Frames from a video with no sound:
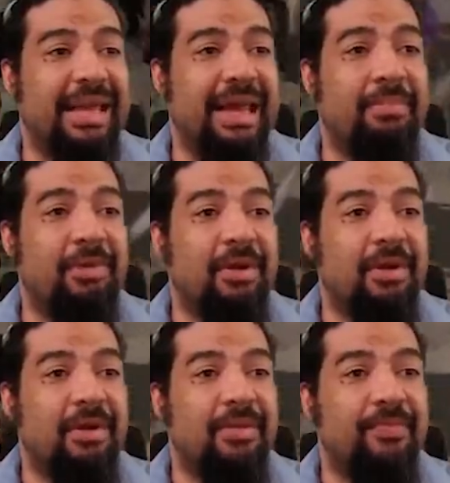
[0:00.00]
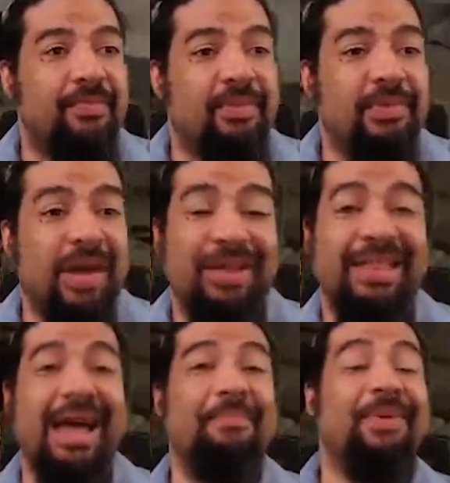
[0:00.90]
game. Not only
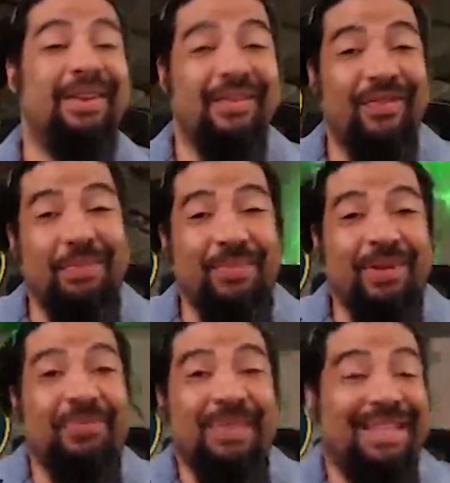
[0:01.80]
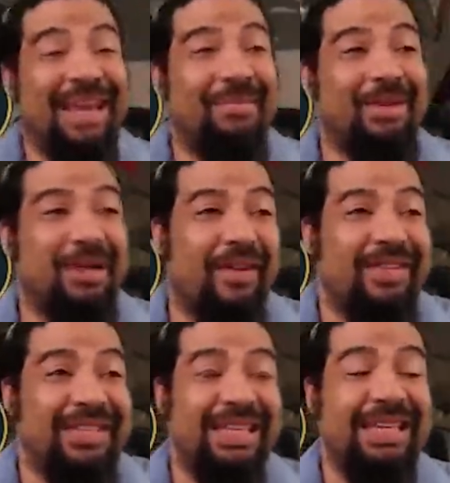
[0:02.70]
that, but if you can build him with damage,
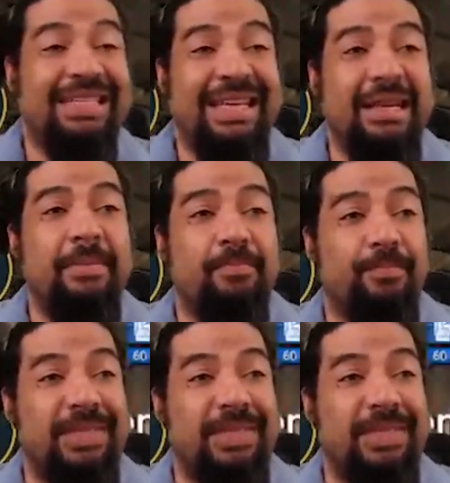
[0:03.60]
obviously he's hitting